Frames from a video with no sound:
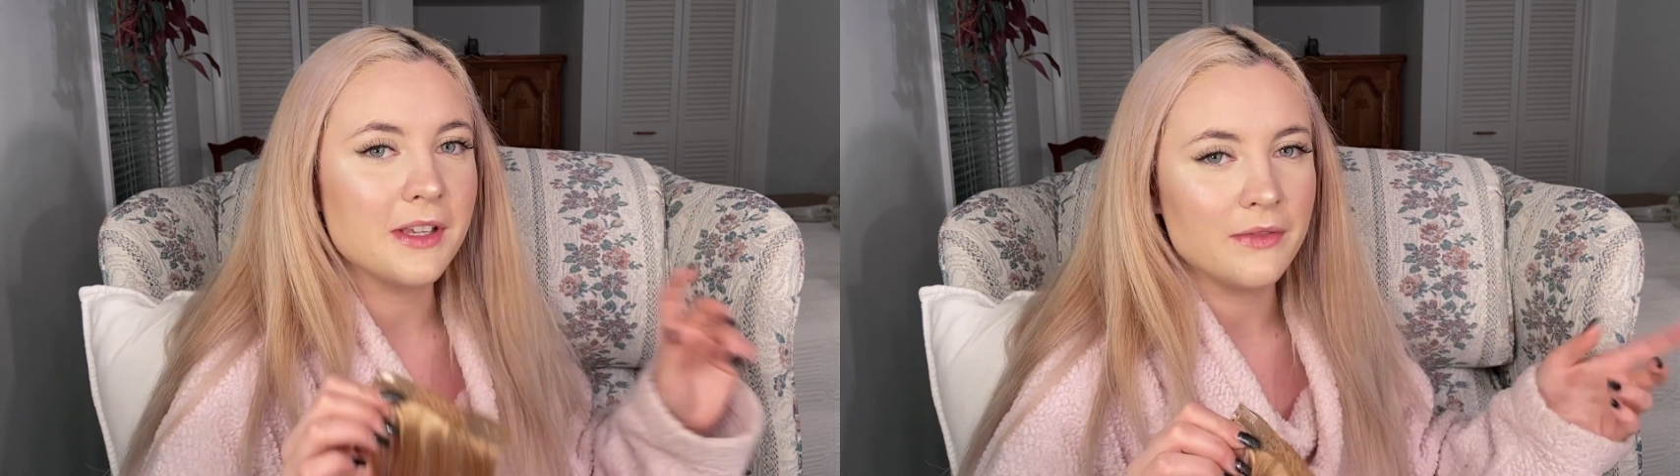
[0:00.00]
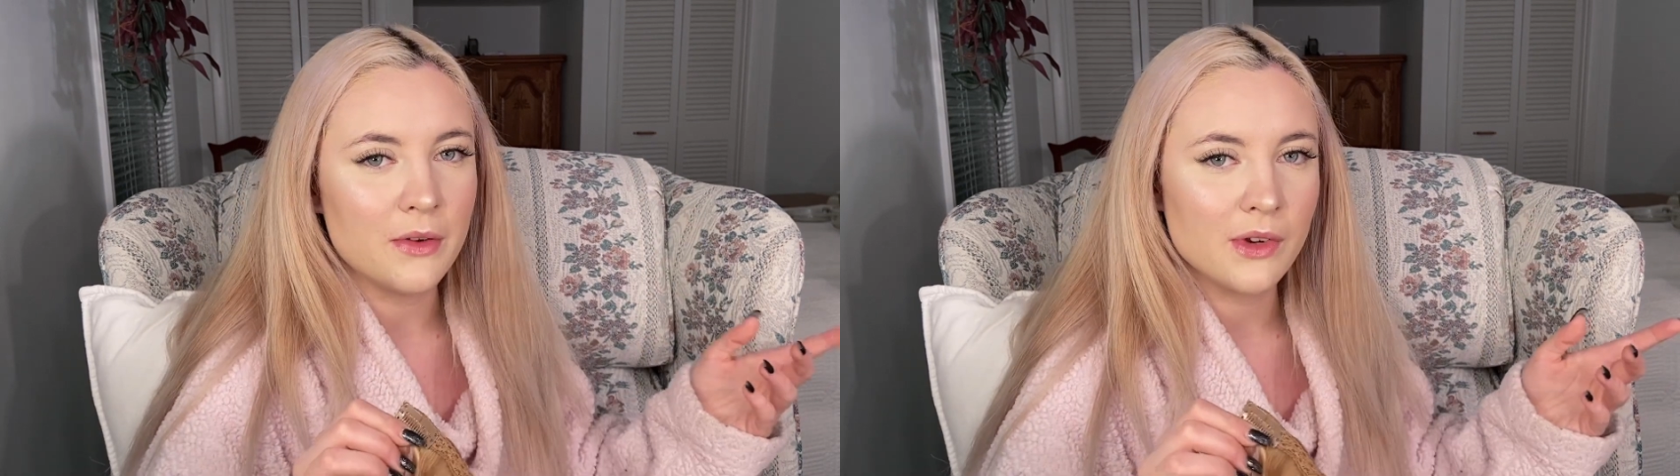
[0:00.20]

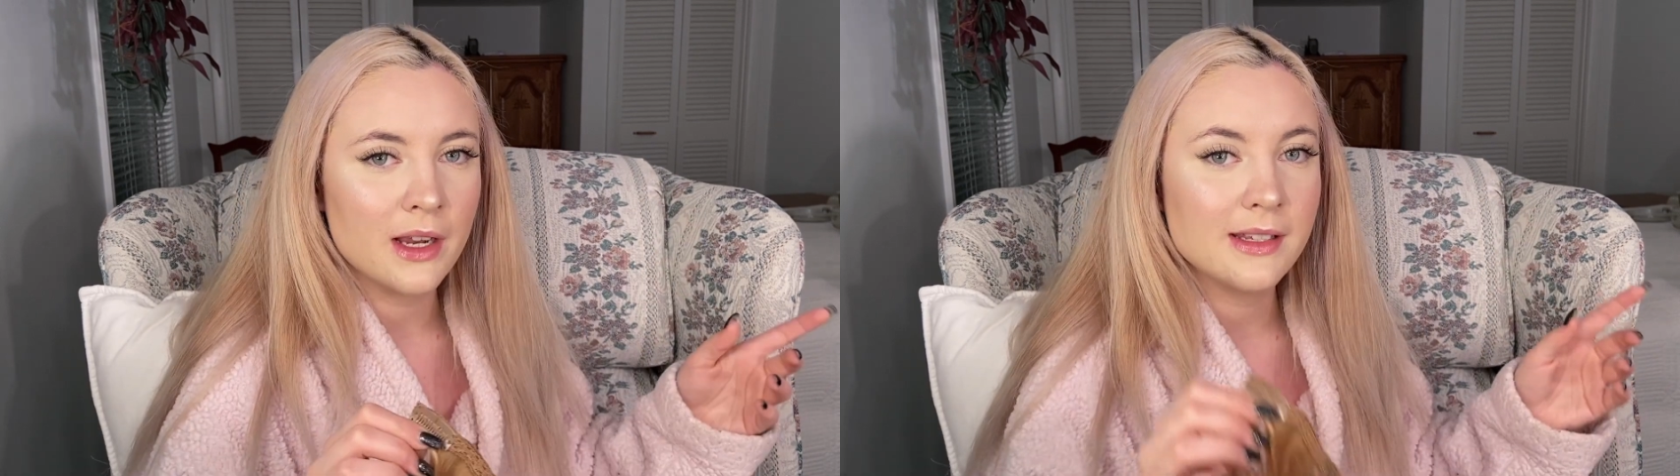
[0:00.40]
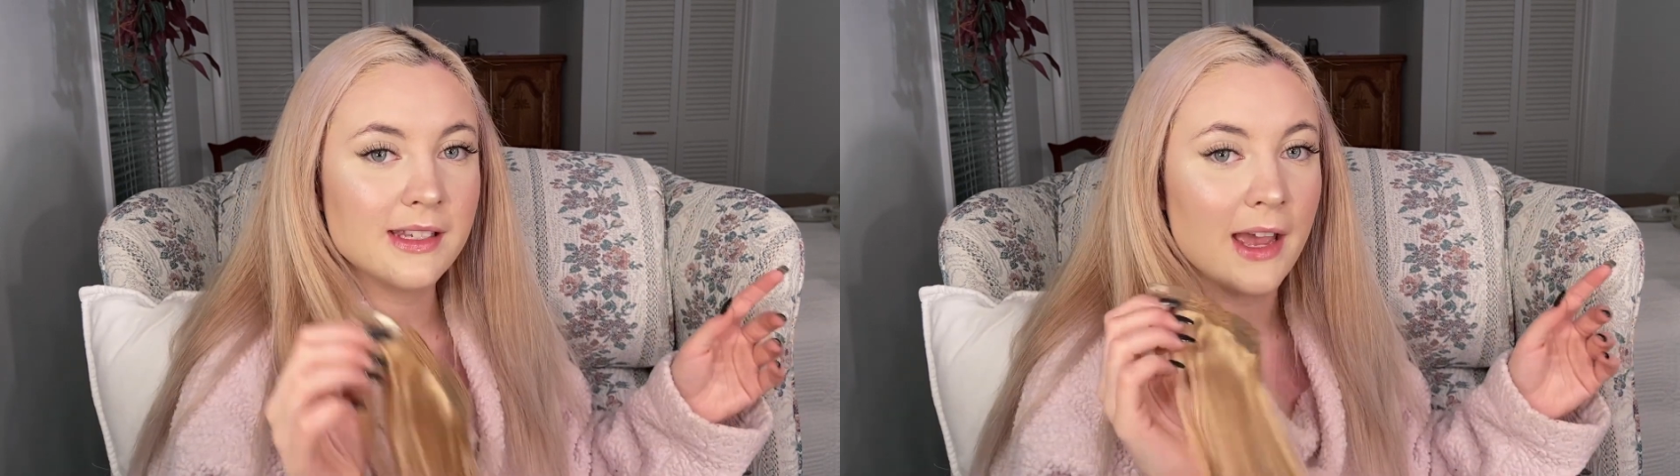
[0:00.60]
I've never
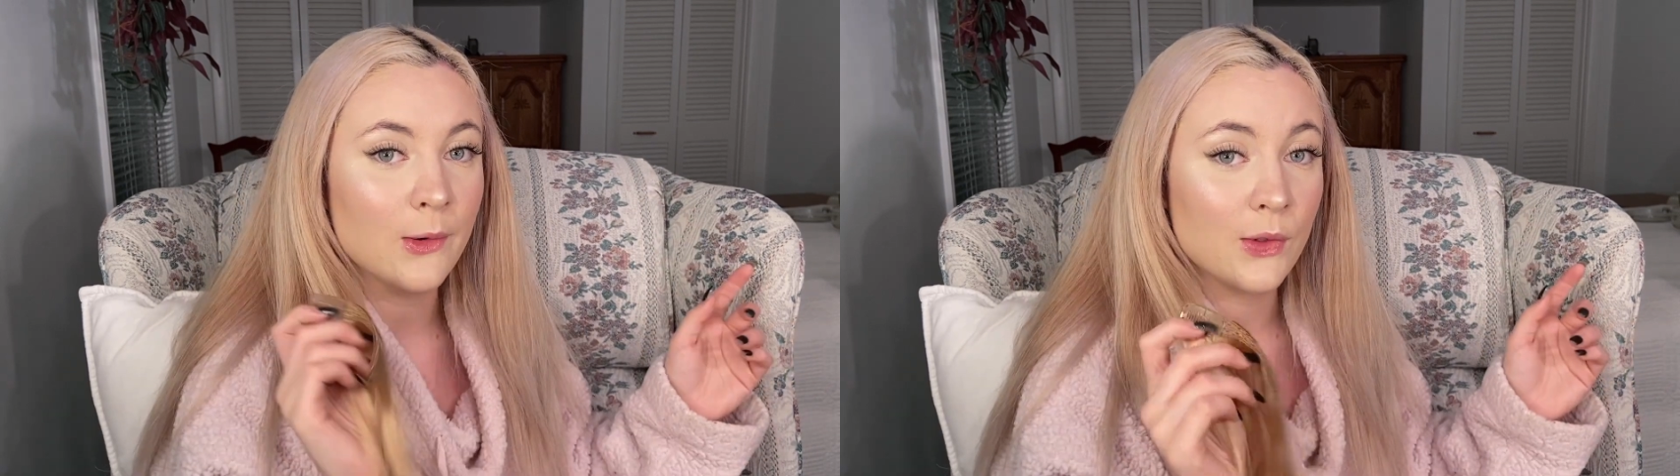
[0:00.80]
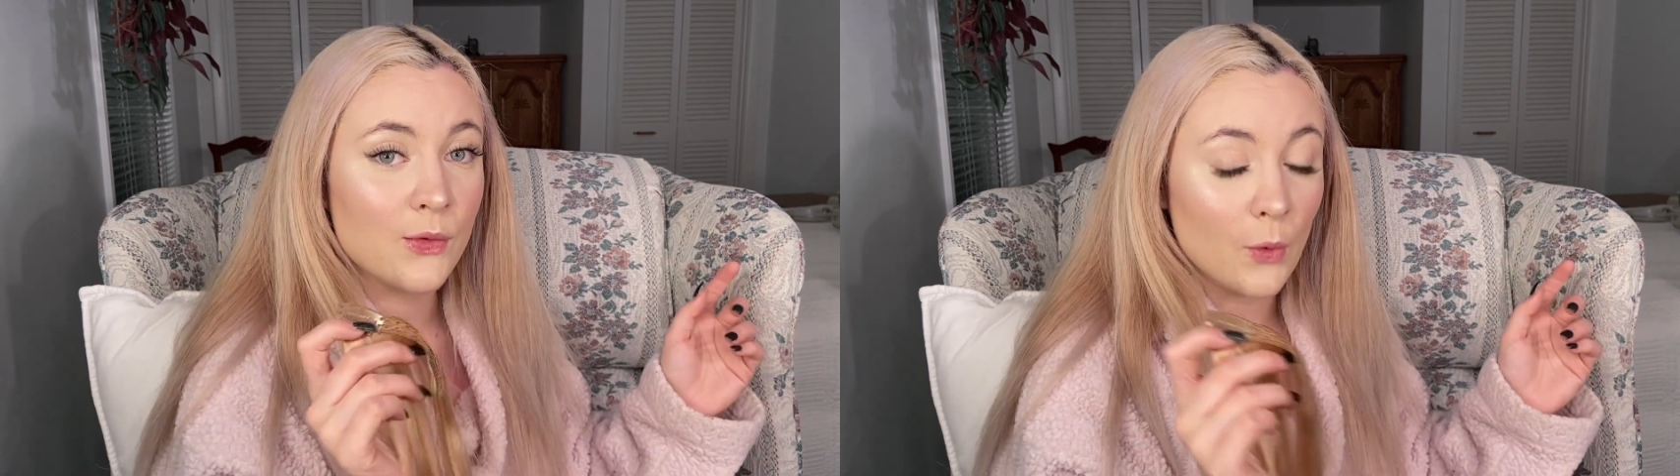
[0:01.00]
had a set
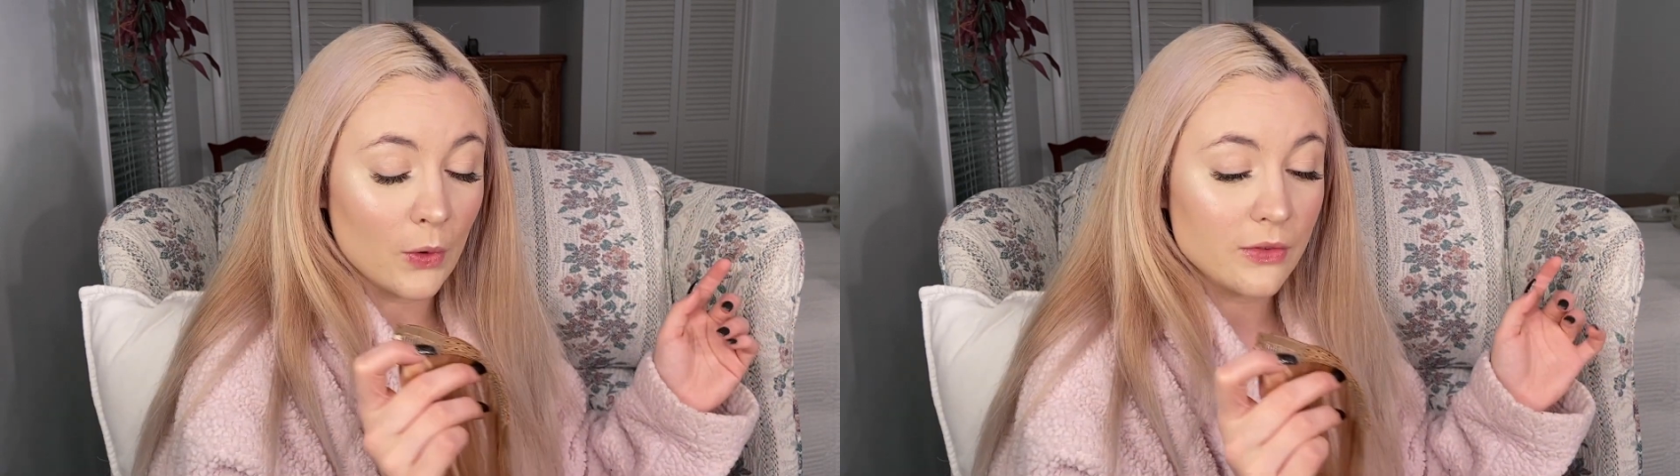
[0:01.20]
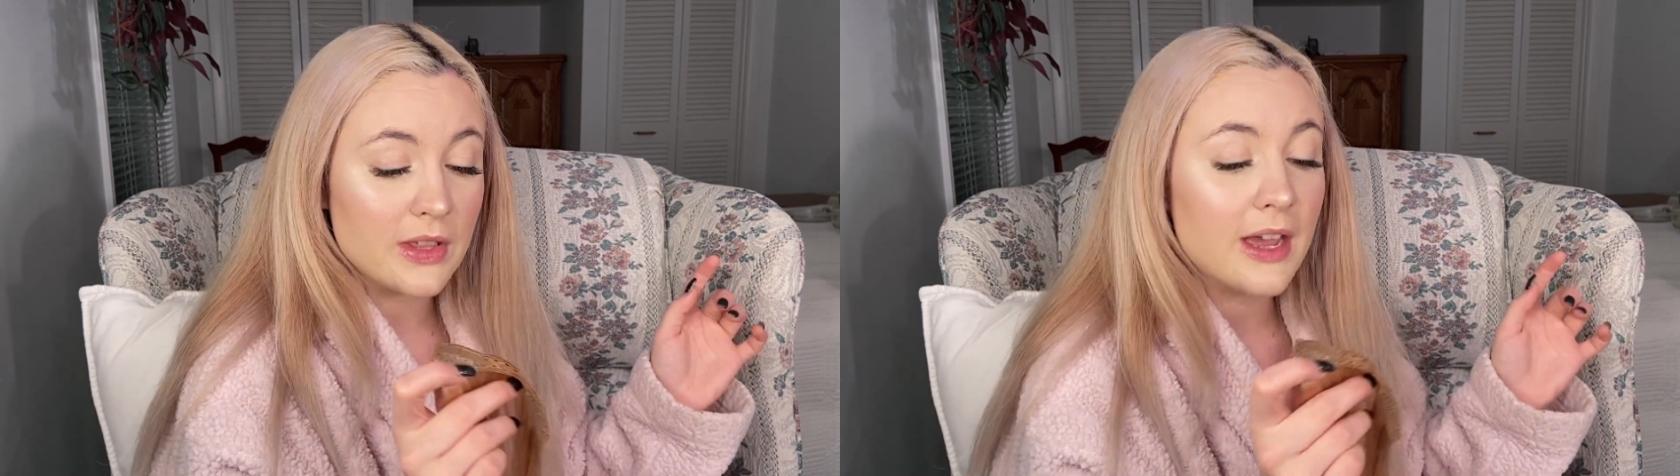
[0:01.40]
with four
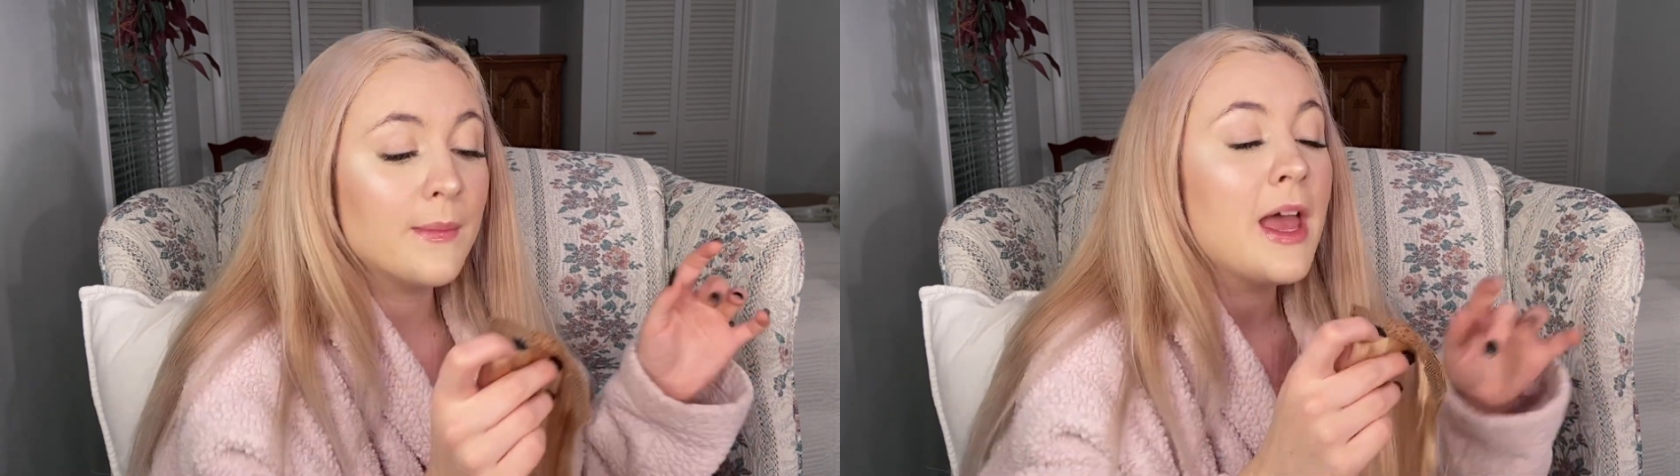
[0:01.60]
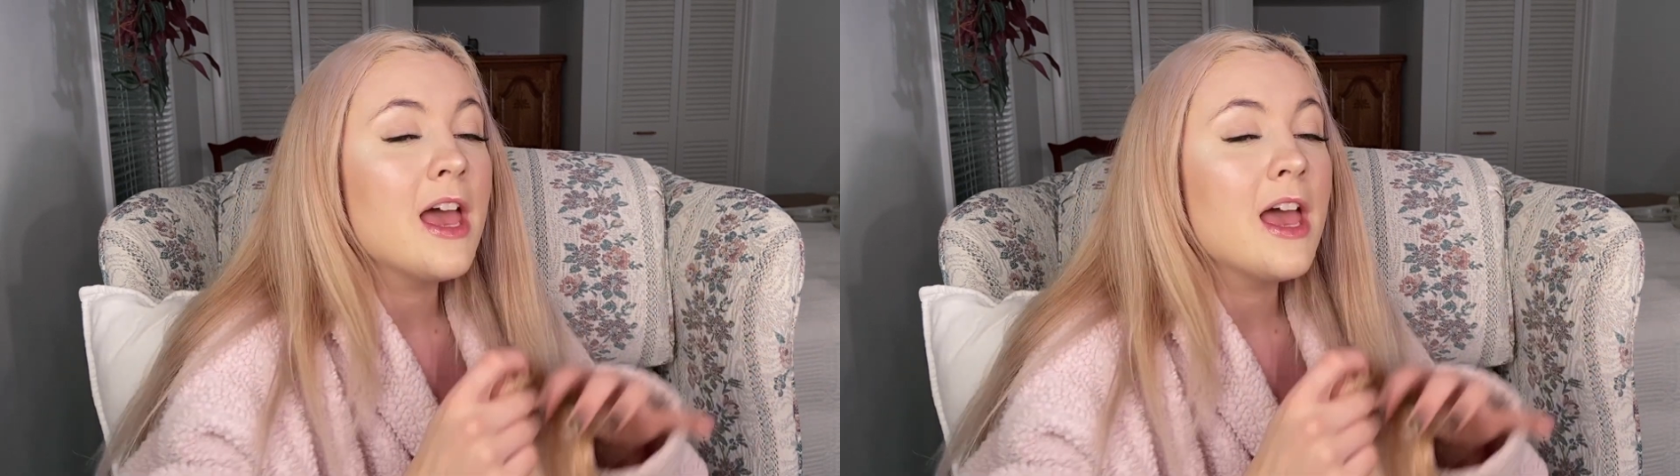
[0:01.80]
of them,